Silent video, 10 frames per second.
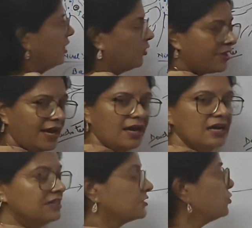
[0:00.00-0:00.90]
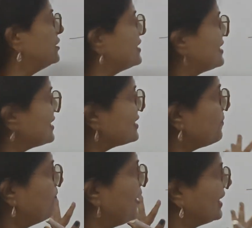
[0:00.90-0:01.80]
Okay, so this is
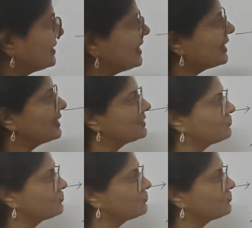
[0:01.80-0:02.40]
the basic